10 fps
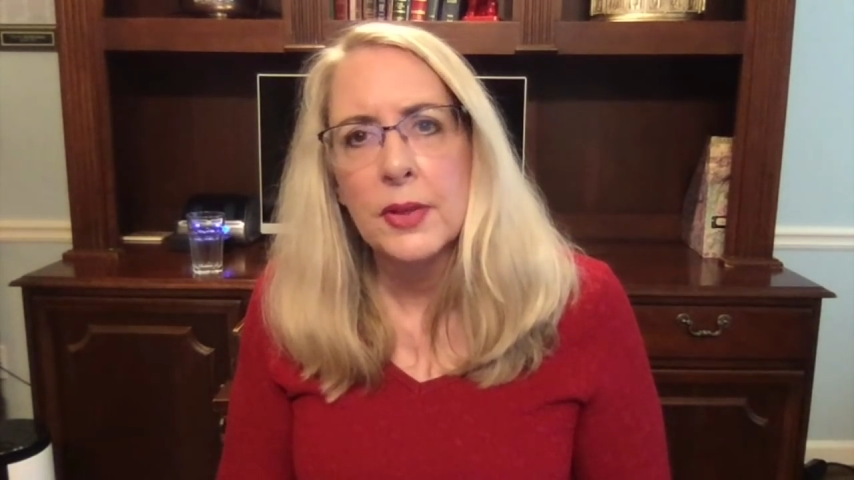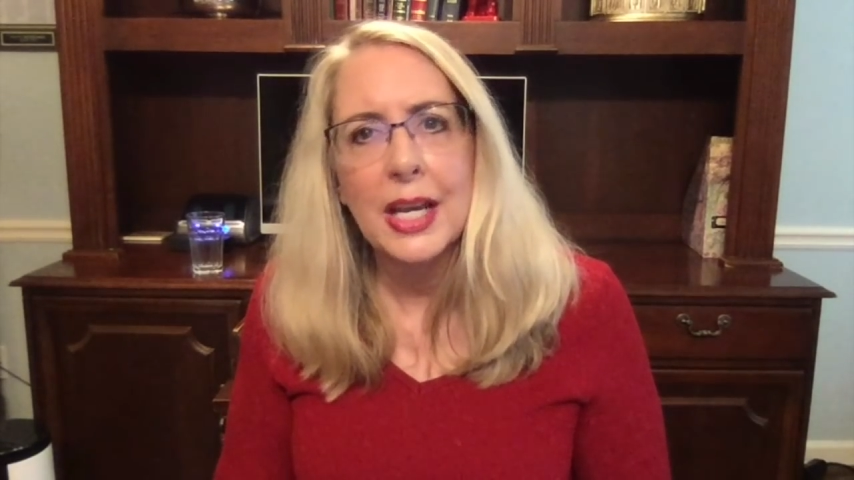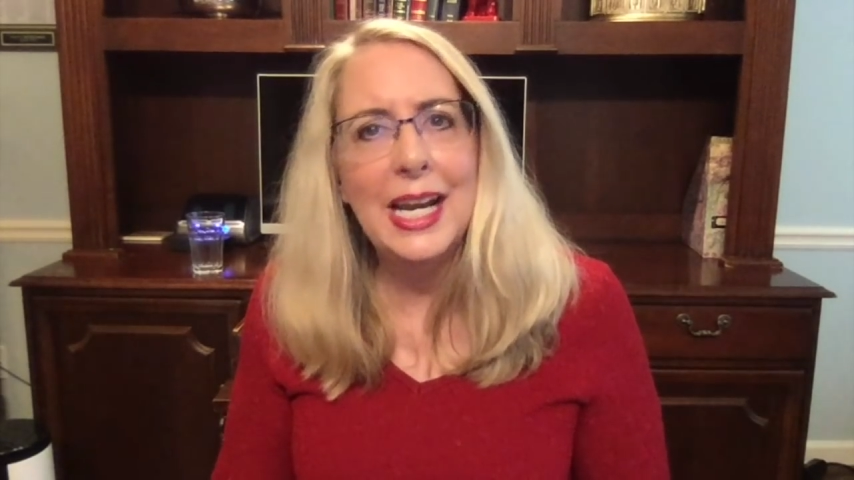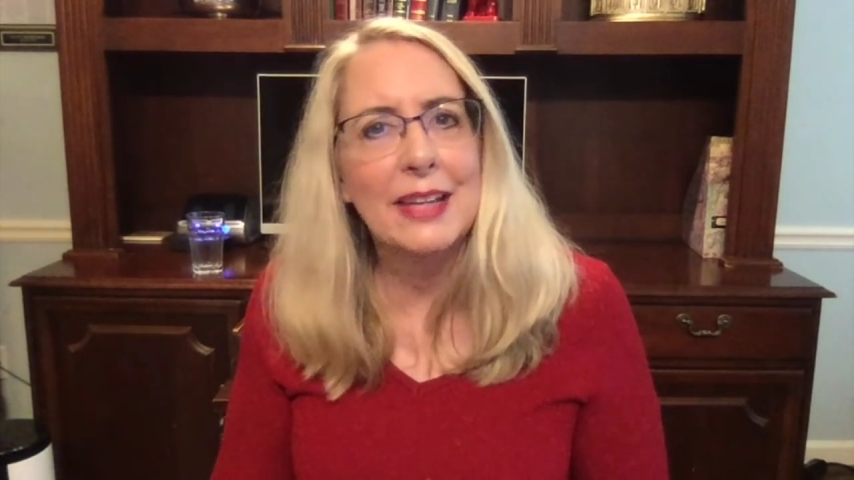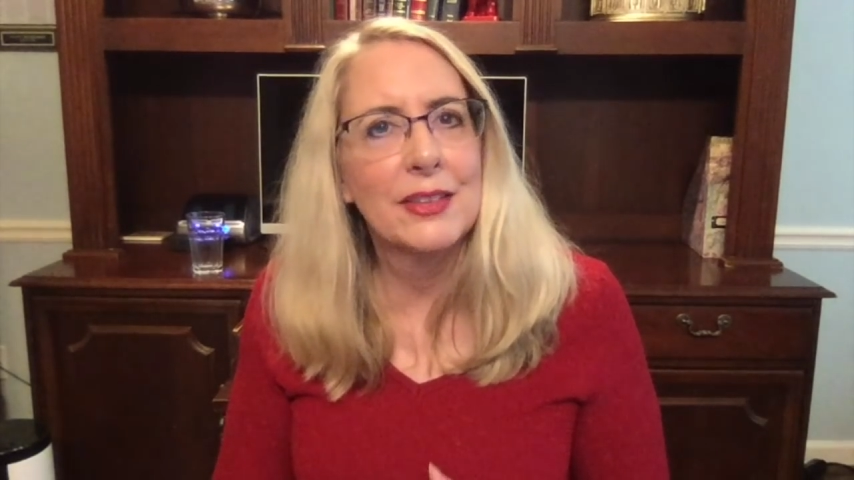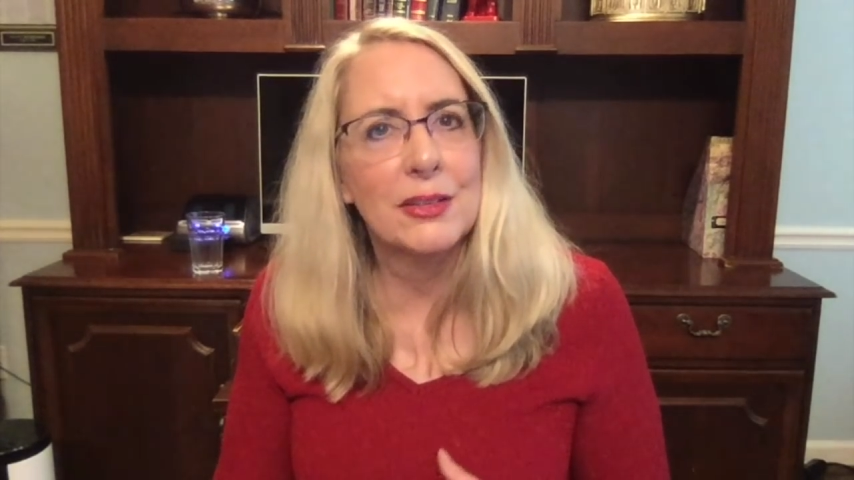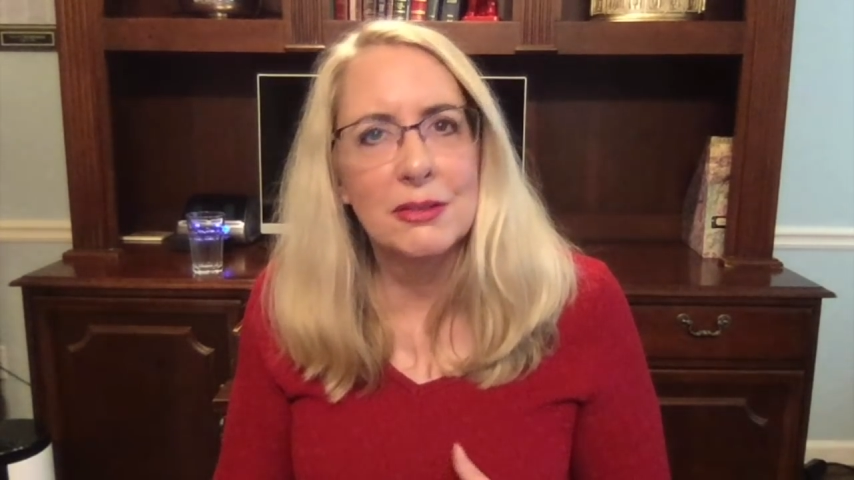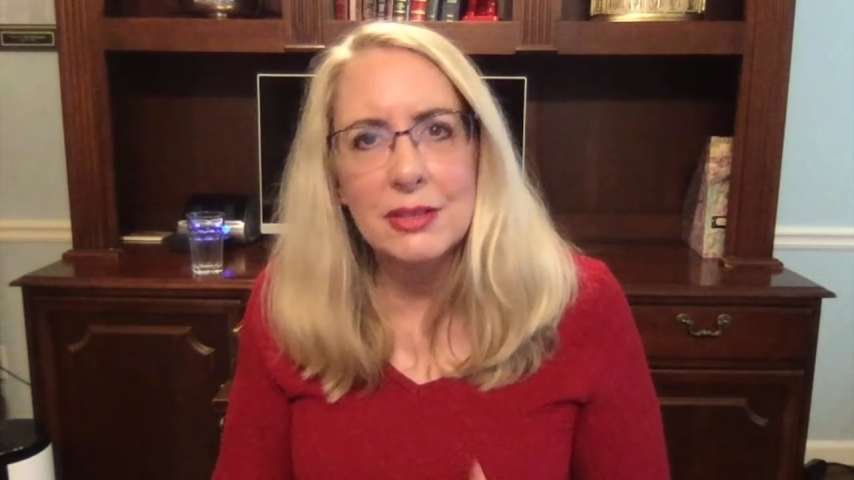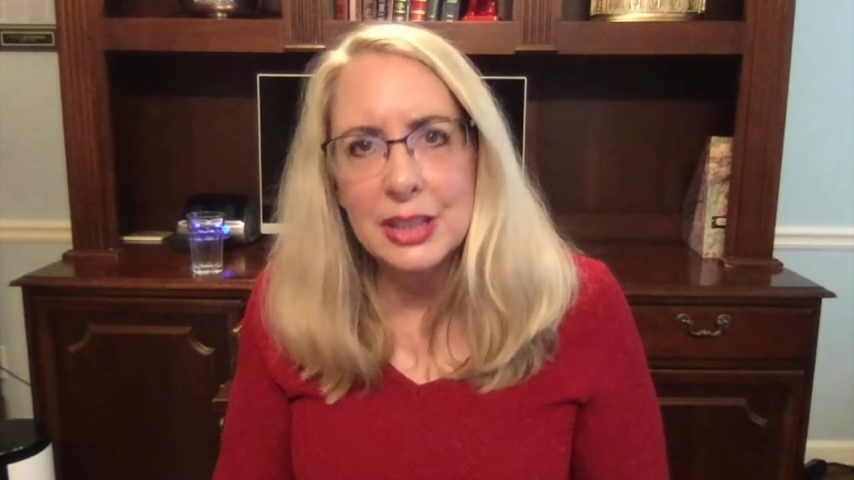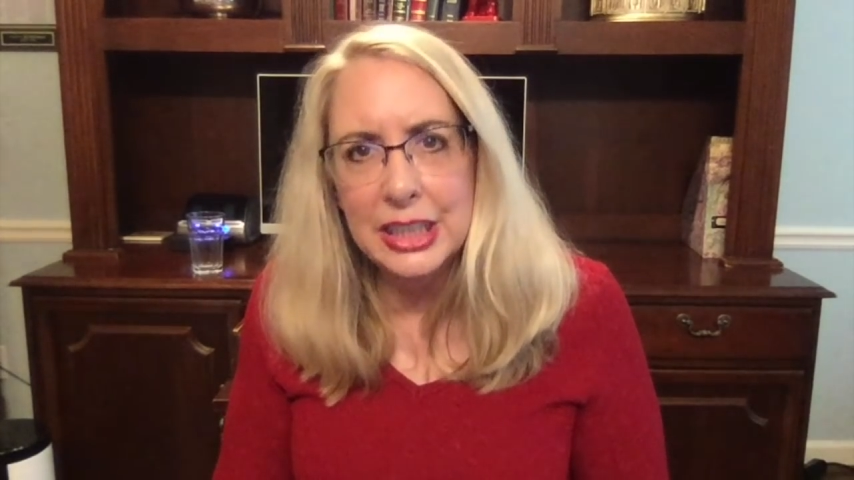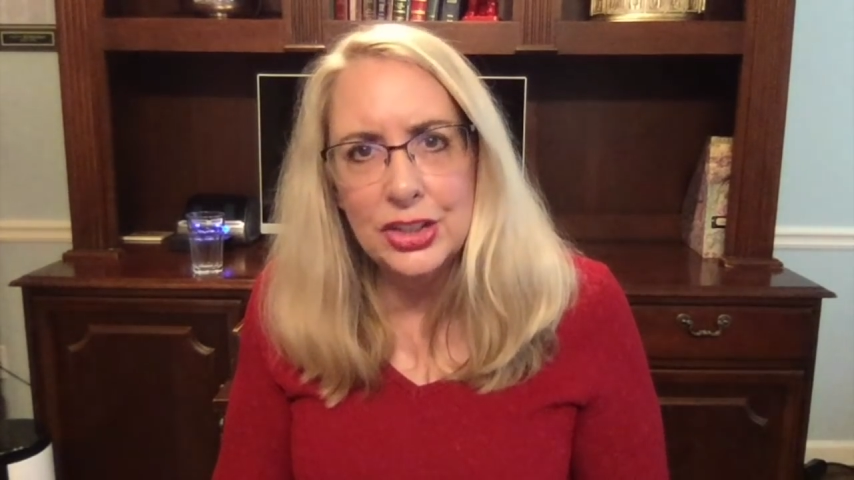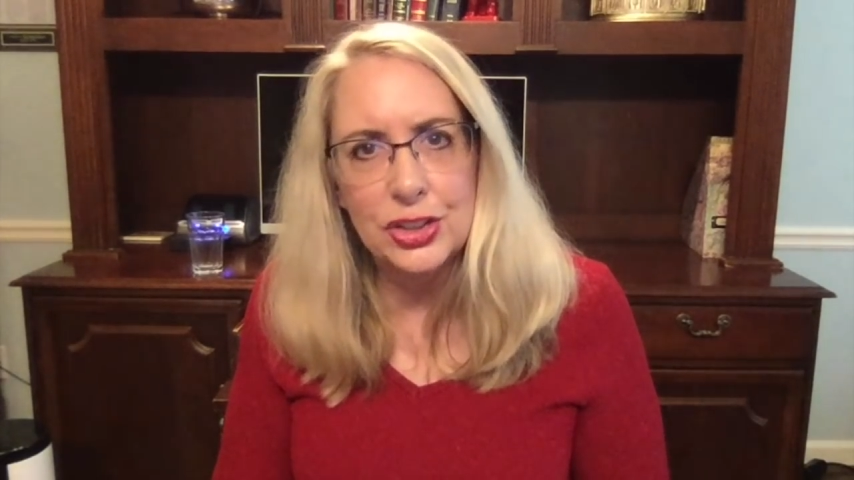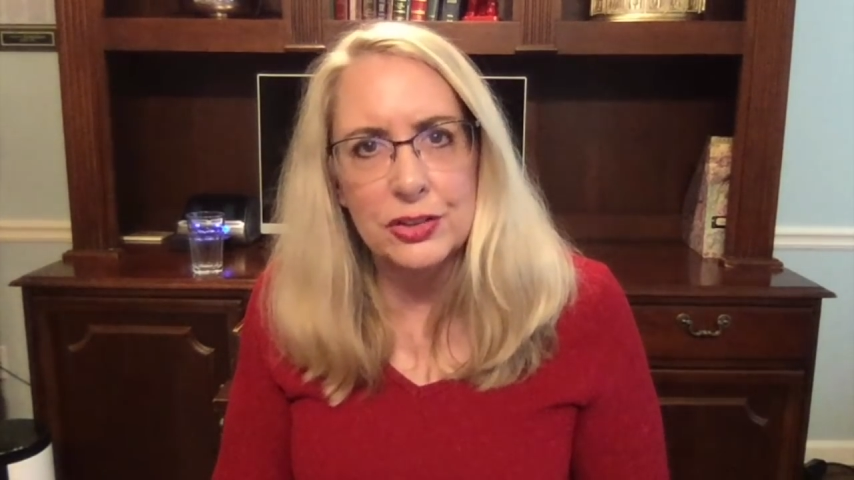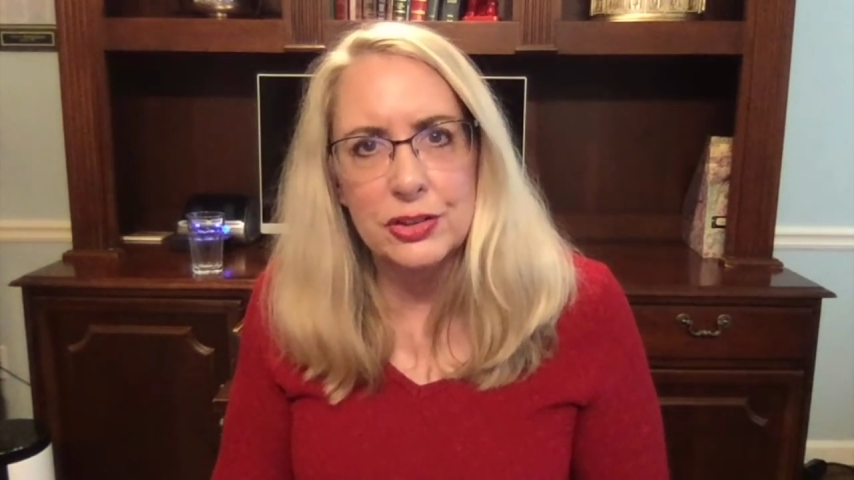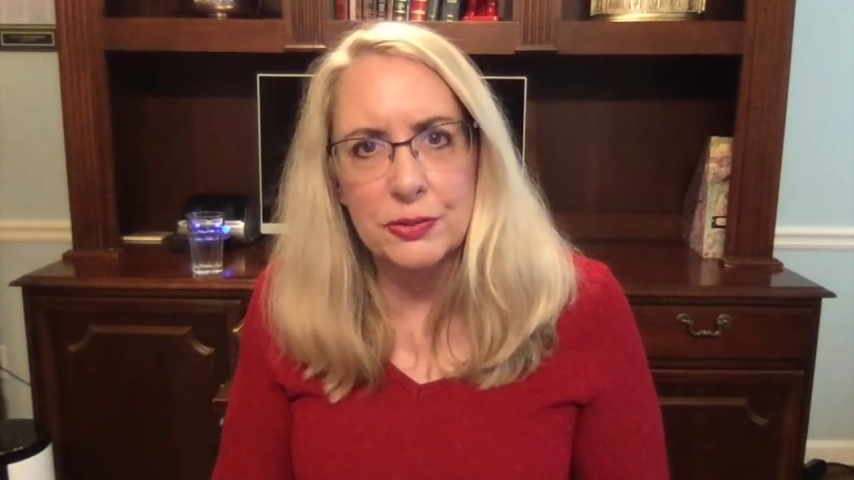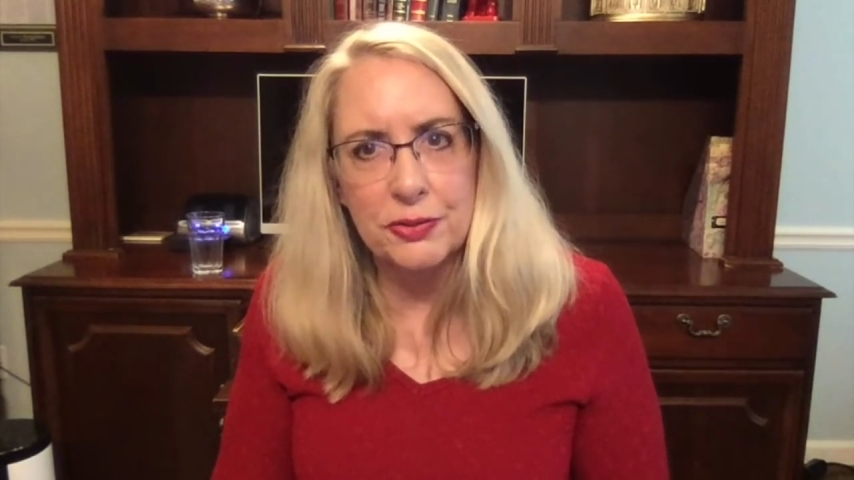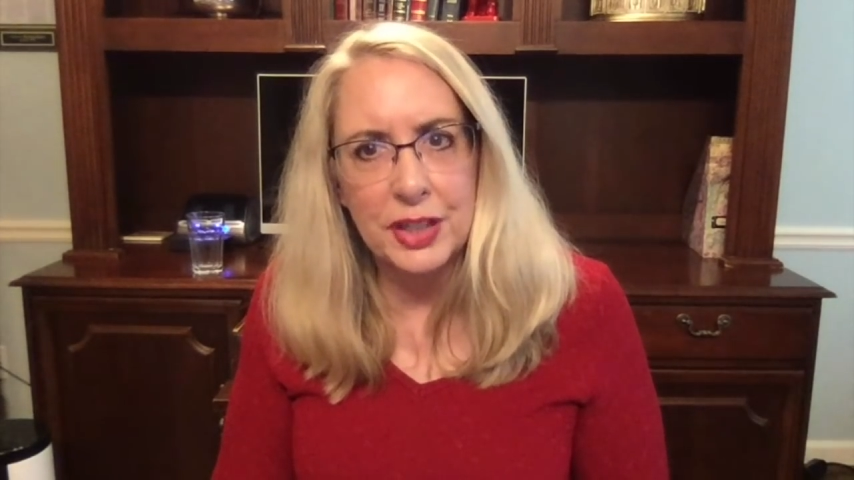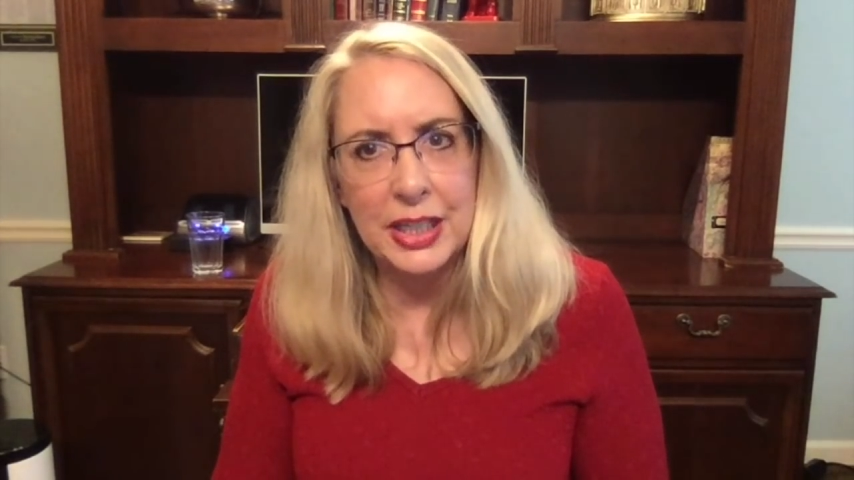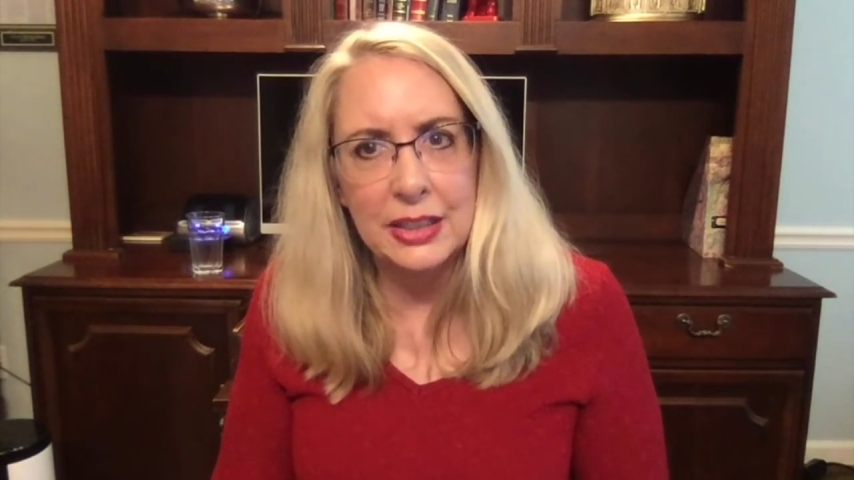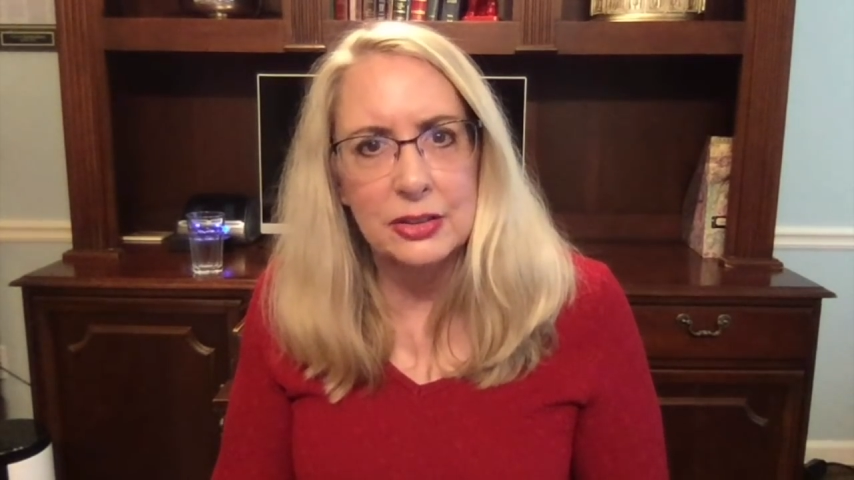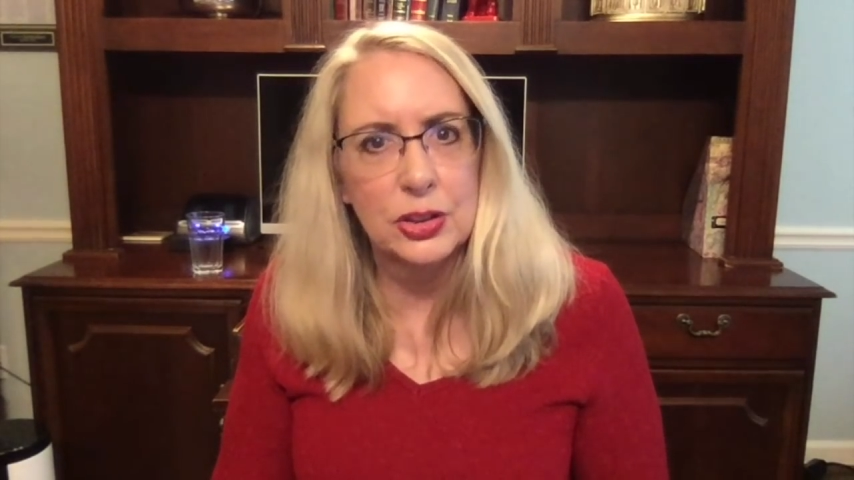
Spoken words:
and the legions of fans